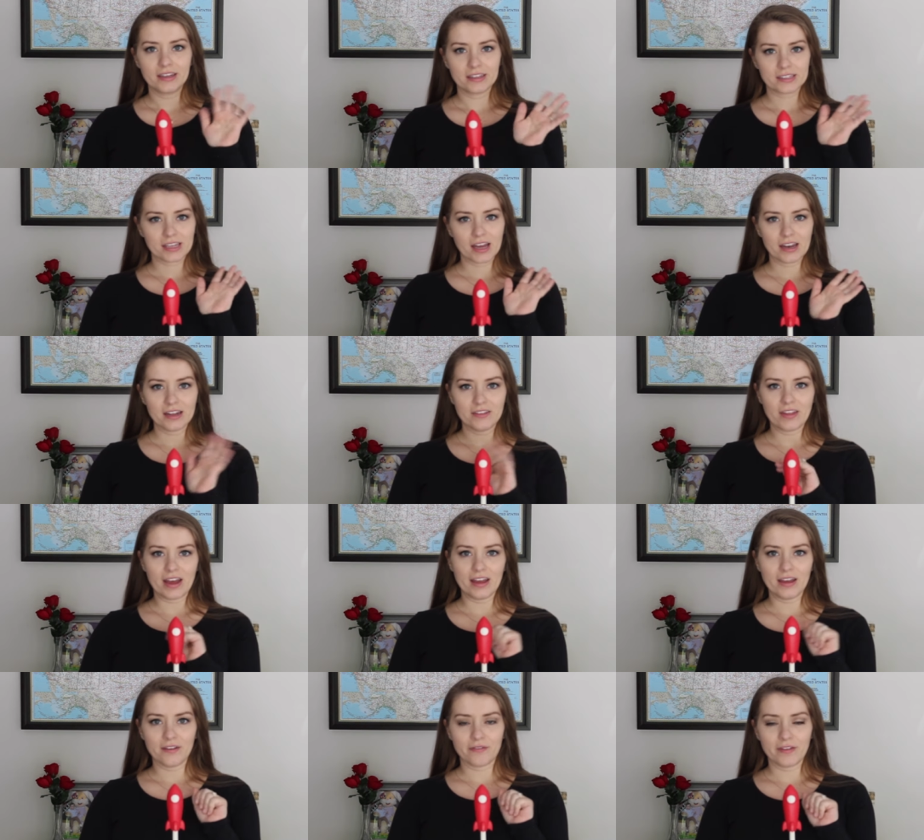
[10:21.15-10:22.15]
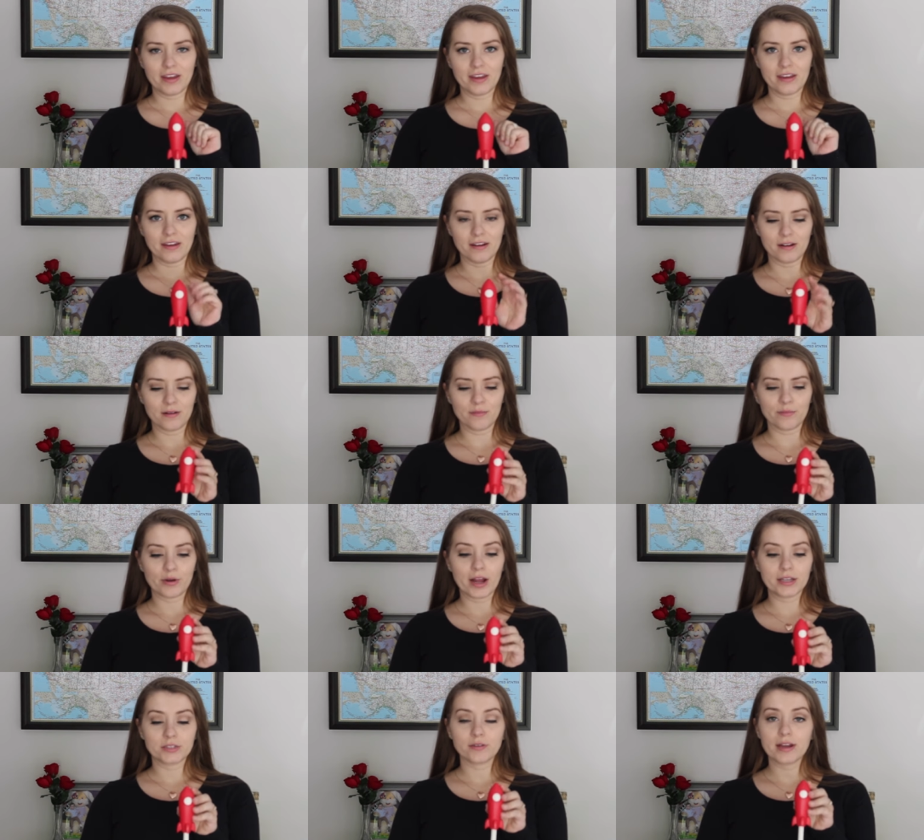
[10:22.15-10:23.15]
it's kind of in that iffy um,
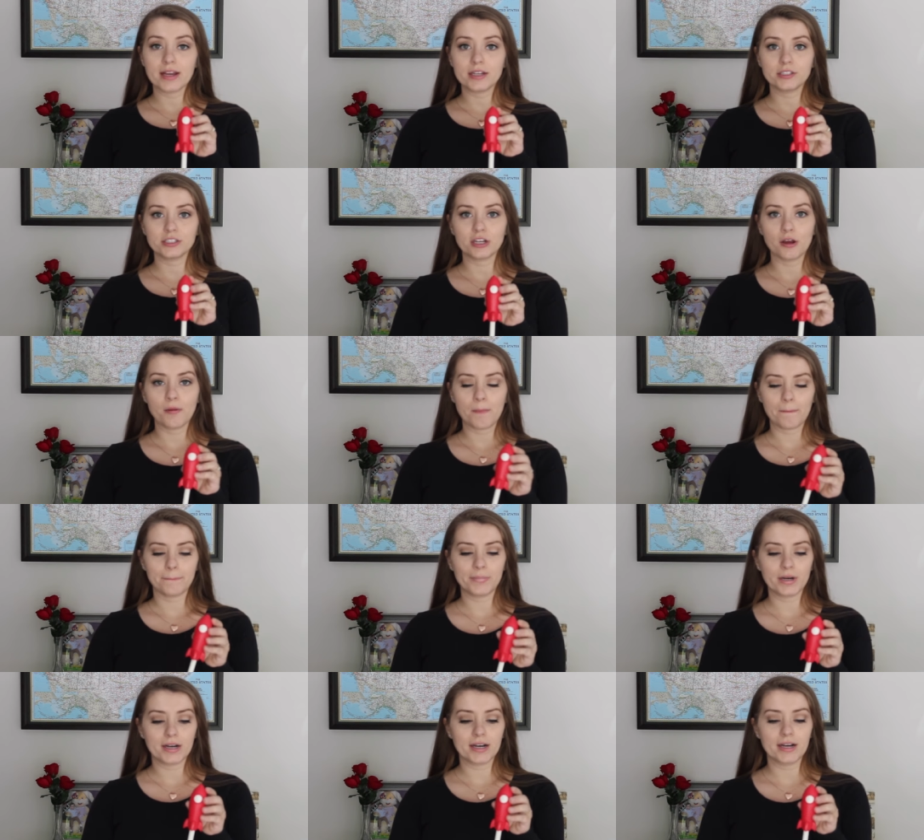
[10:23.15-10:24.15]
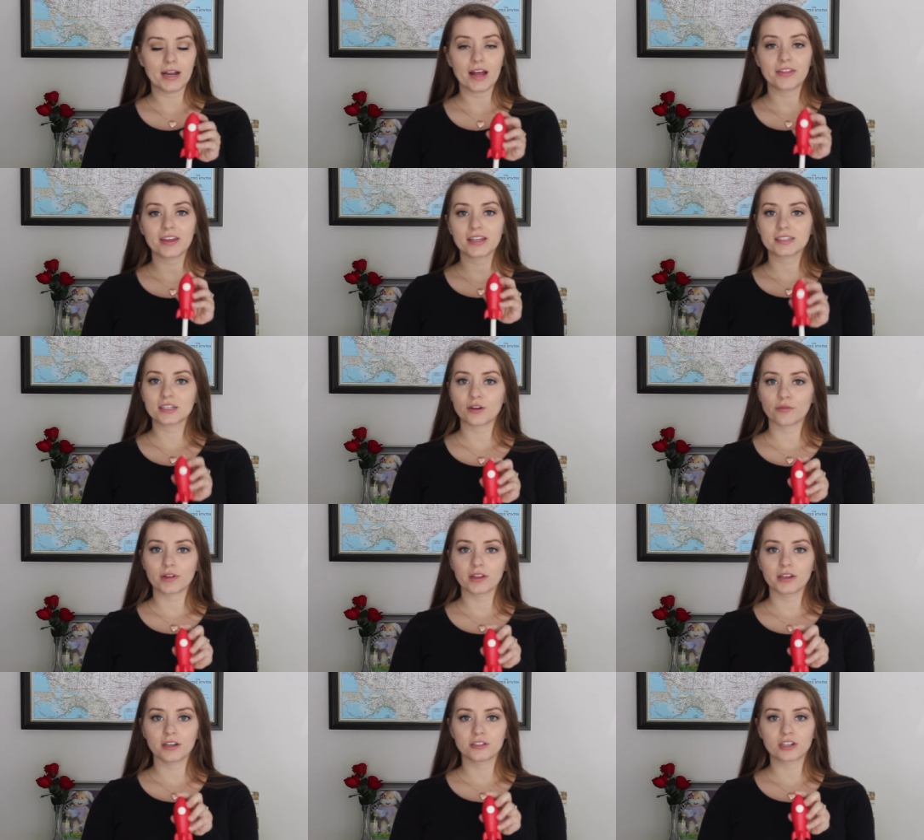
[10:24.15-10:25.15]
price range, but I think it did a
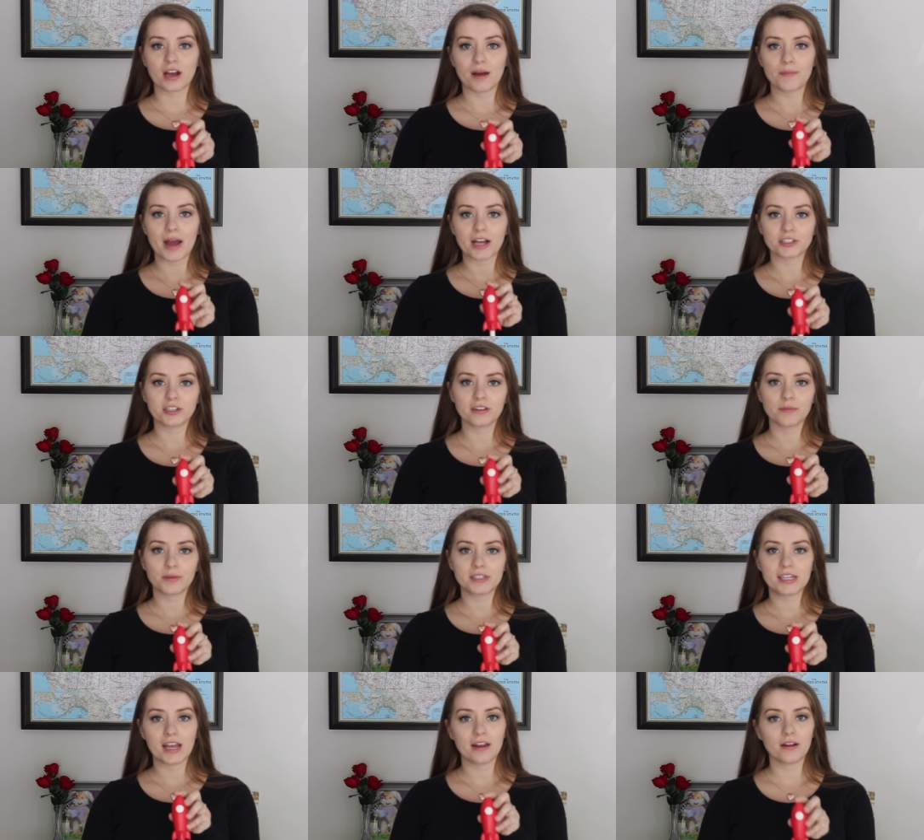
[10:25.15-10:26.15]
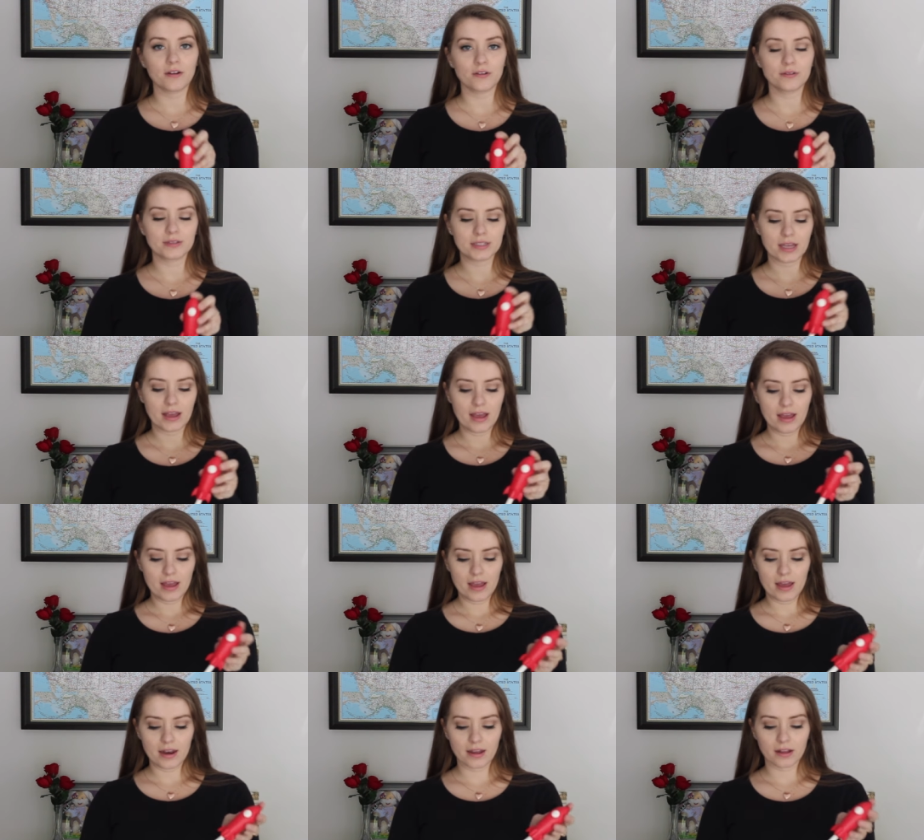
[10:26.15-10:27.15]
really good job mashing the potatoes,
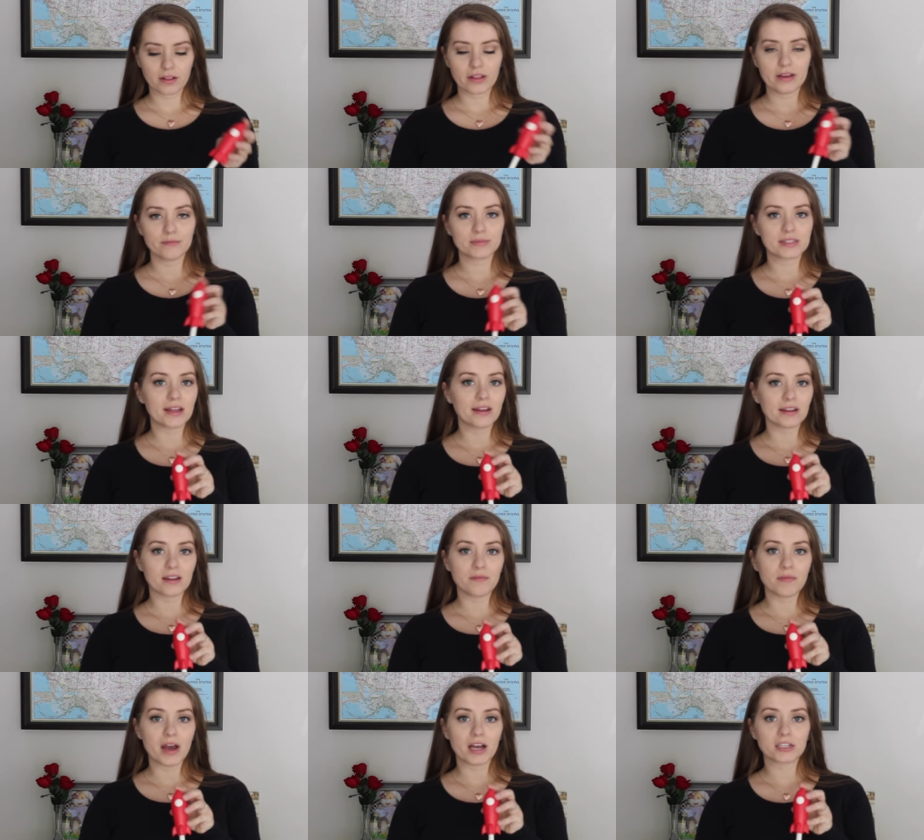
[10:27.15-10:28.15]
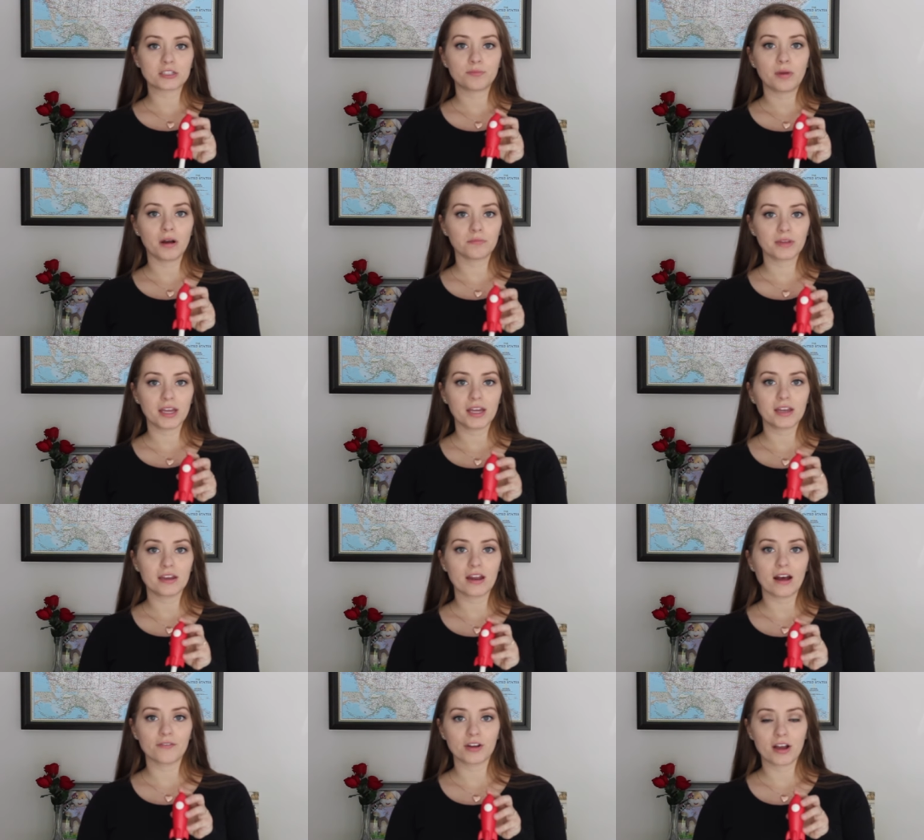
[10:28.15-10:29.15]
and it claims that it can mash pumpkin
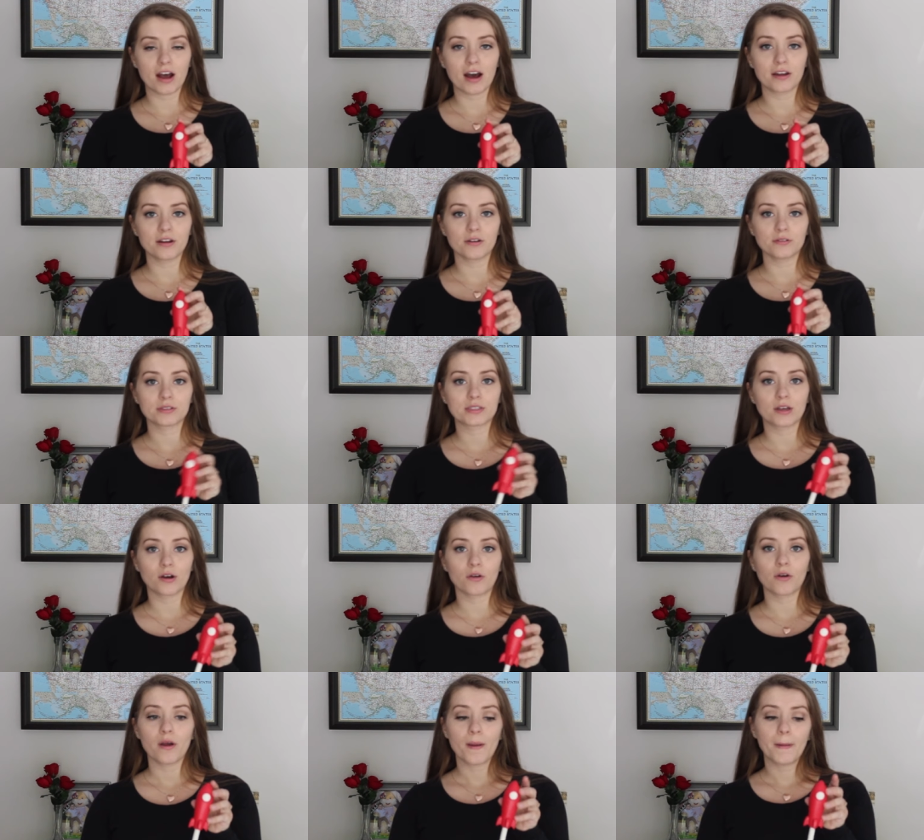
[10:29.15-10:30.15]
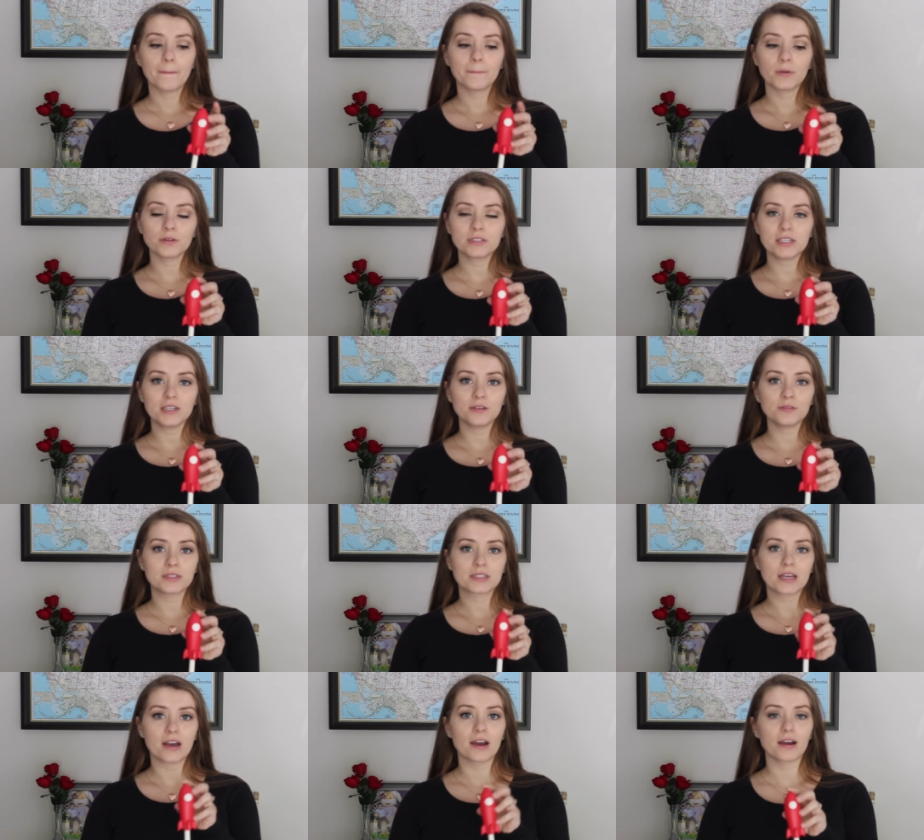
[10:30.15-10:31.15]
and avocado, so multi-use
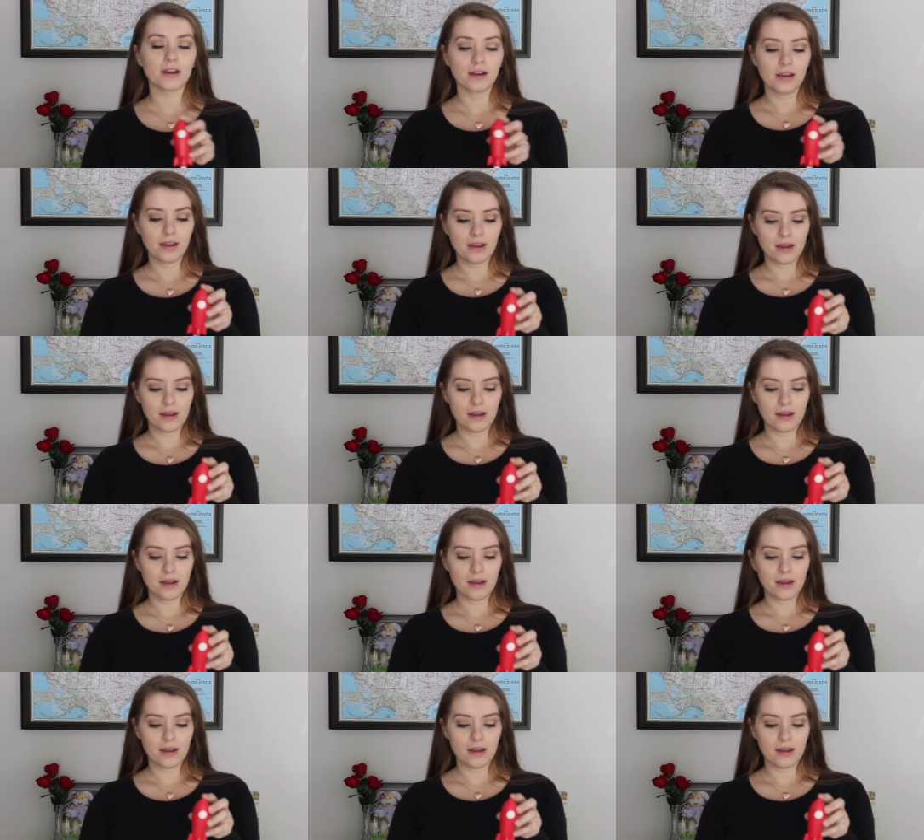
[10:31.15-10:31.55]
there.